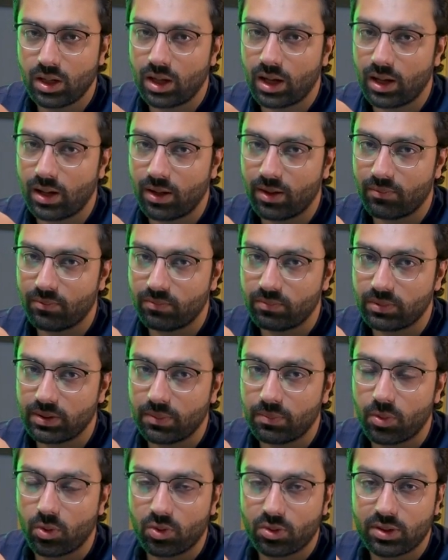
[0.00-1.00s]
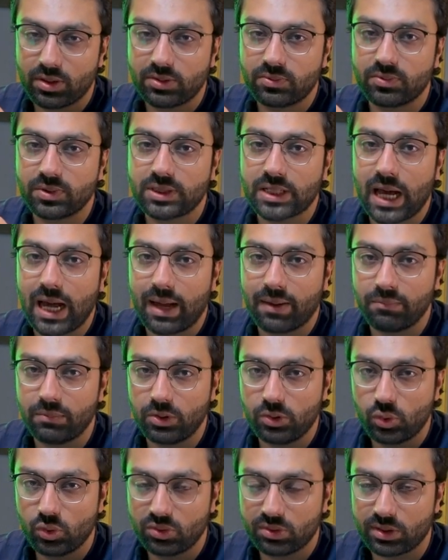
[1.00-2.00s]
The brokerage which
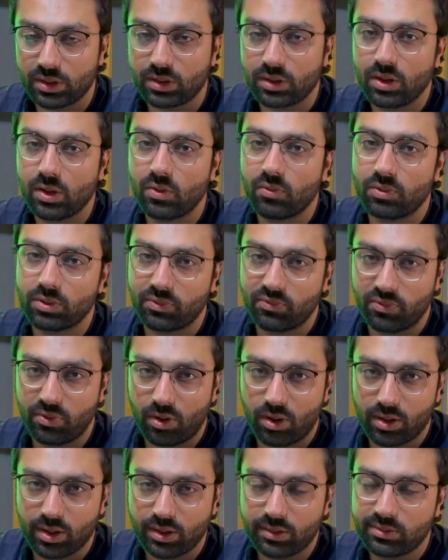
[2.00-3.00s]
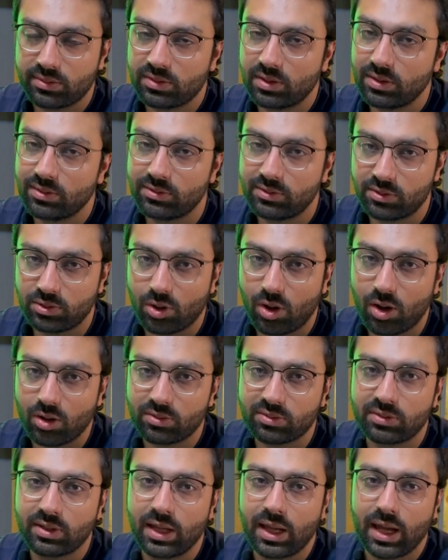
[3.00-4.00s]
I'm using for the forex,
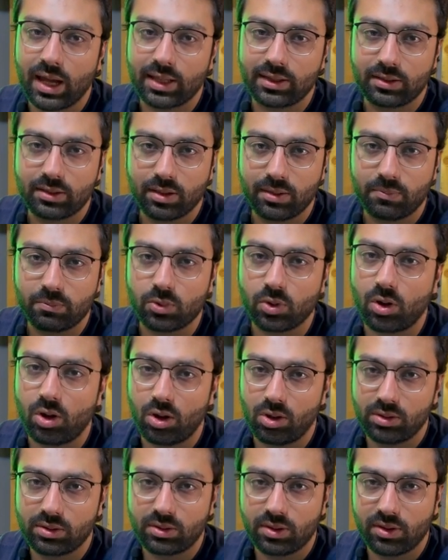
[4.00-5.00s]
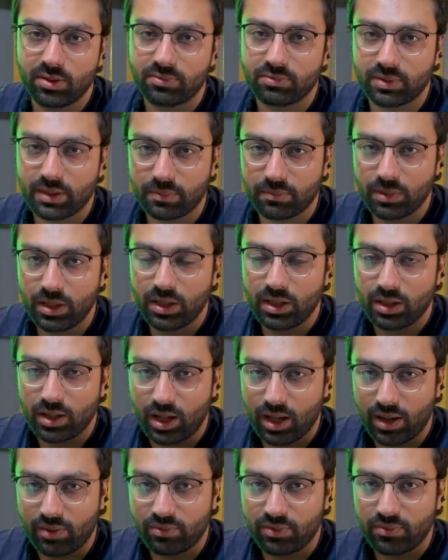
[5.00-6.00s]
stocks and crypto, all 3 of them,
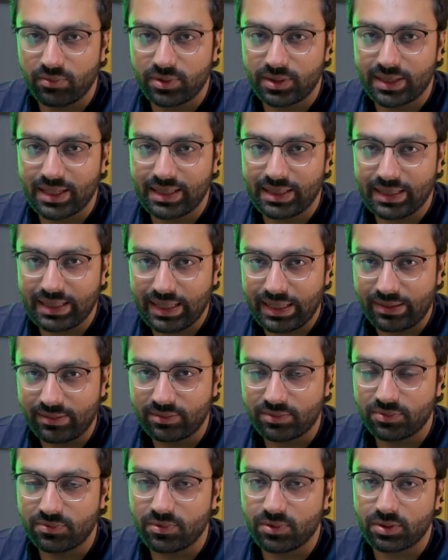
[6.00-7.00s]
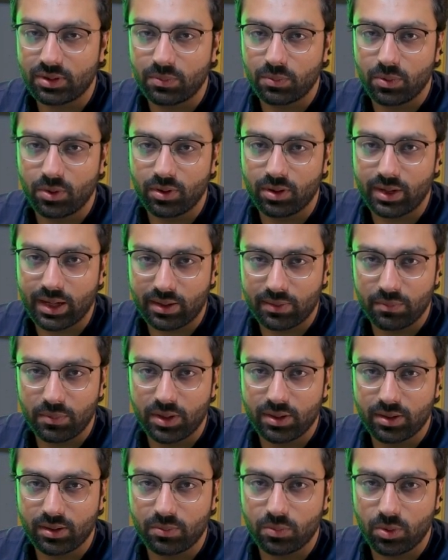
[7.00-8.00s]
I've given the links for the
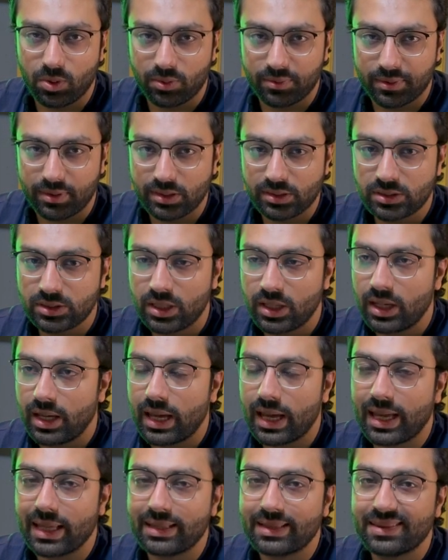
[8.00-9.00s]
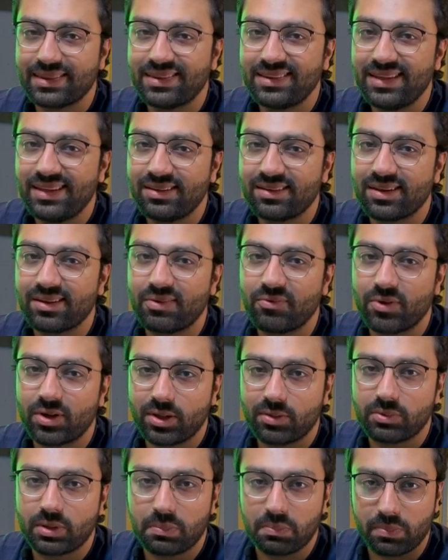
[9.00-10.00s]
recommended brokerage, and these are one
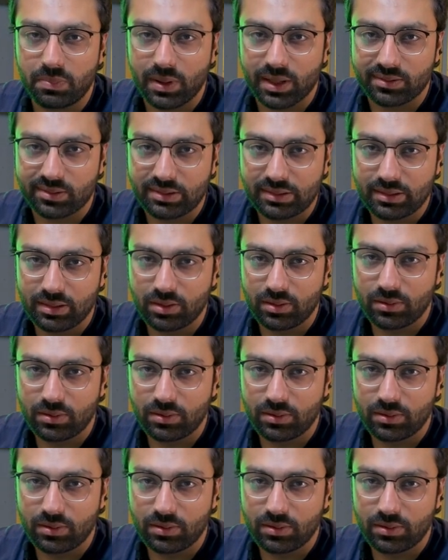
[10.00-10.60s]
of the best.